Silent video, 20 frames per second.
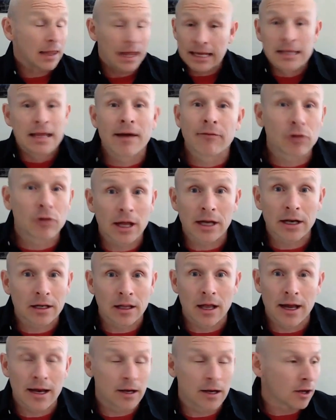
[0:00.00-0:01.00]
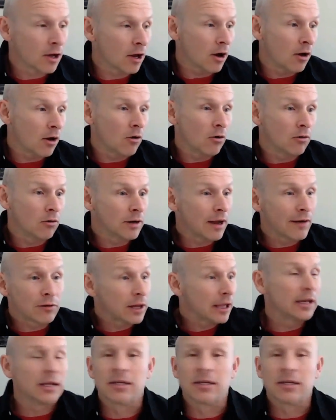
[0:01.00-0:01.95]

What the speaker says: Like, never let a client go, never let a